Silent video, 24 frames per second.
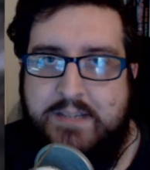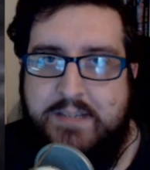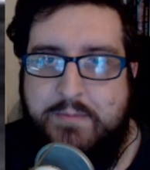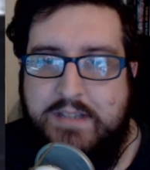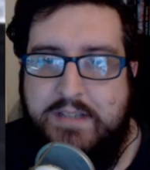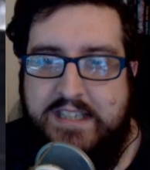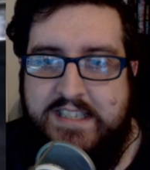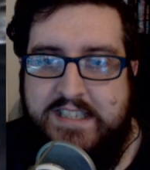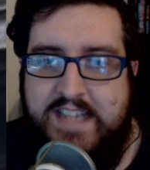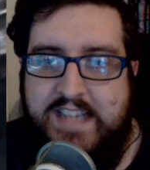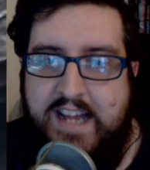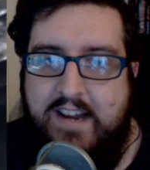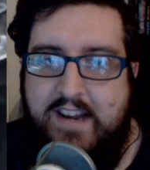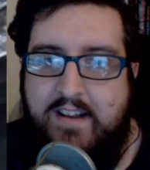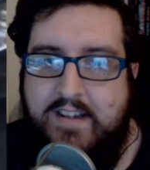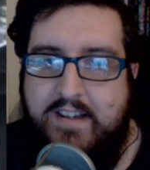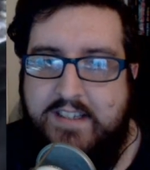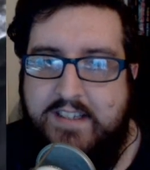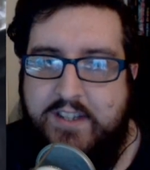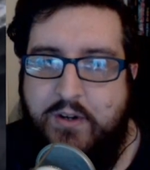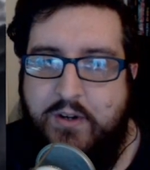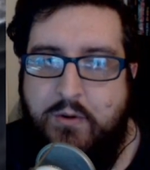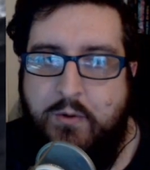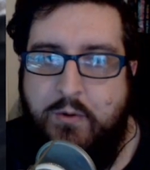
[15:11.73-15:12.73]
the stat lines
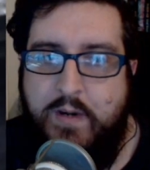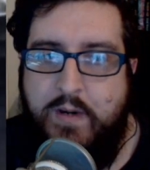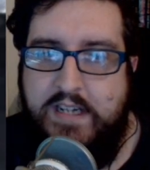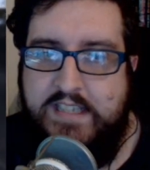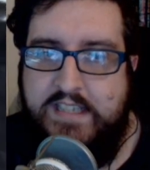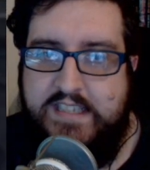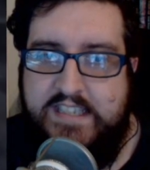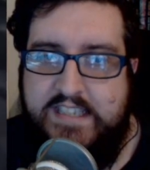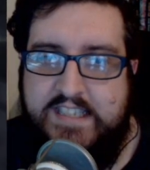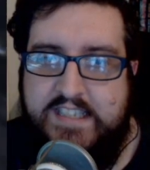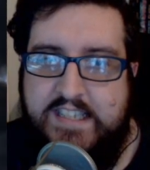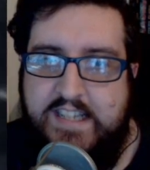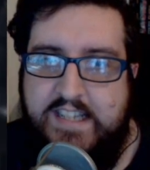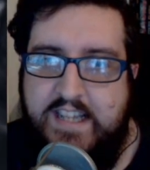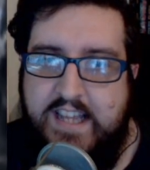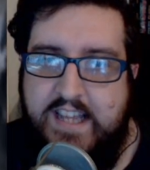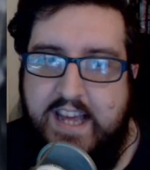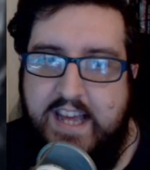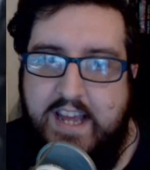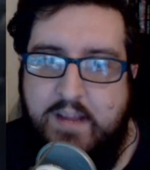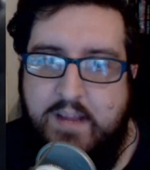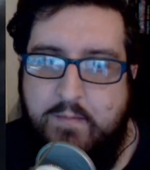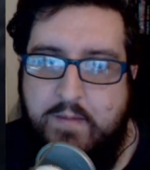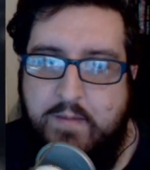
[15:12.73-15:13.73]
that already exist in the
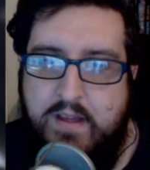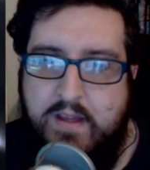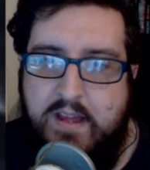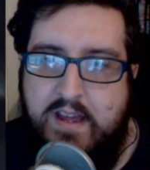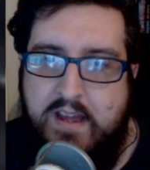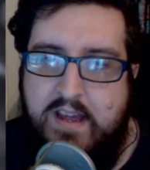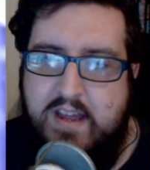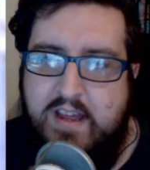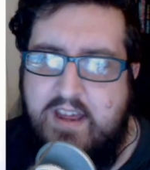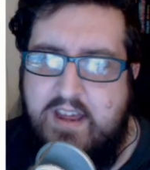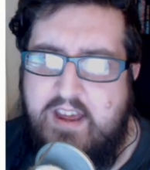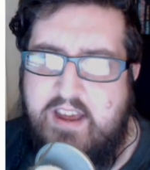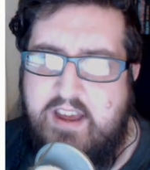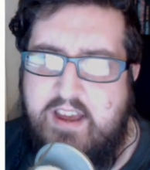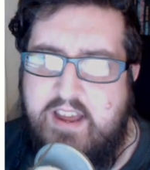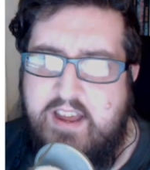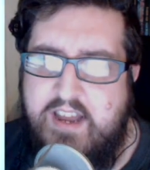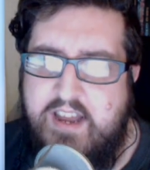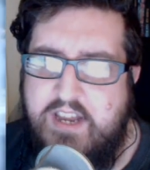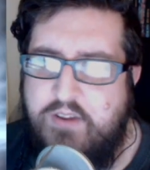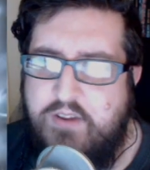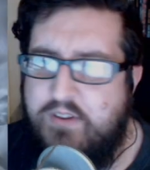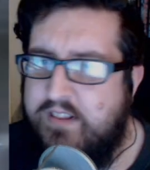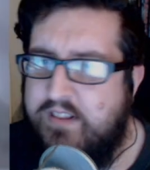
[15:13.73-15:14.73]
game and
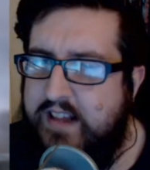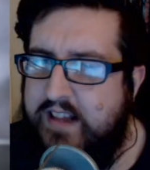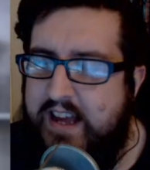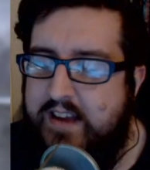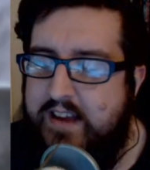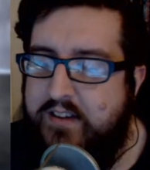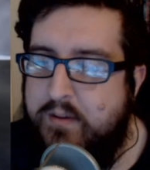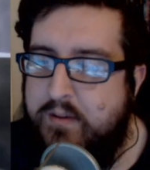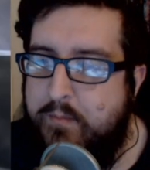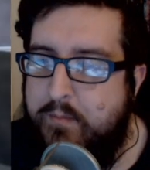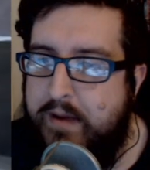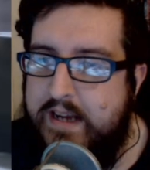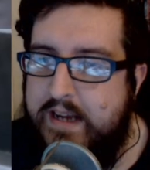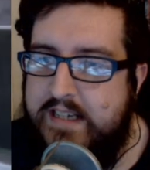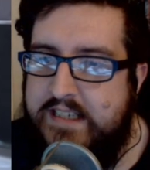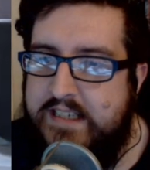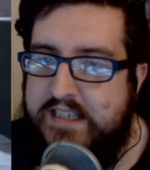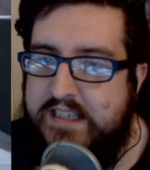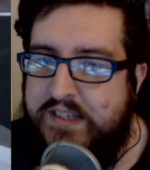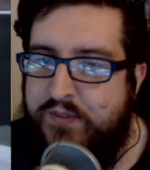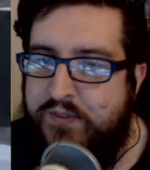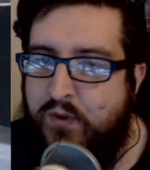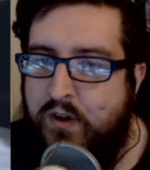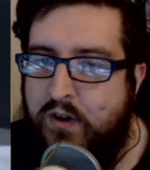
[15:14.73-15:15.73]
using that as a
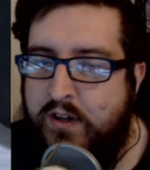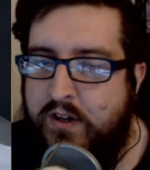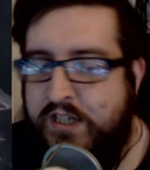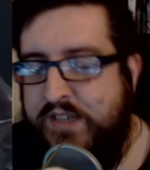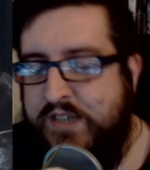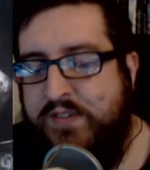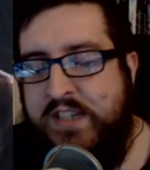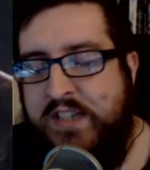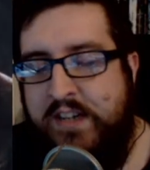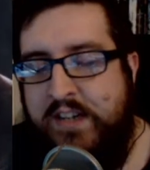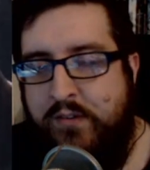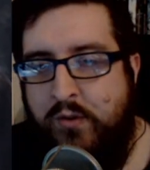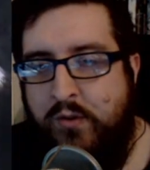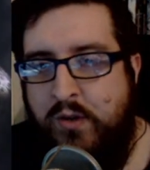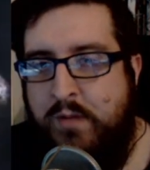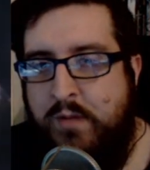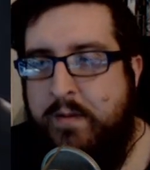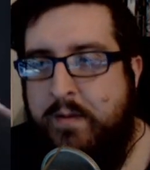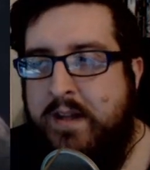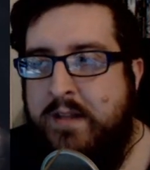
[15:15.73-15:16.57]
basis for it. Because obviously I've talked about the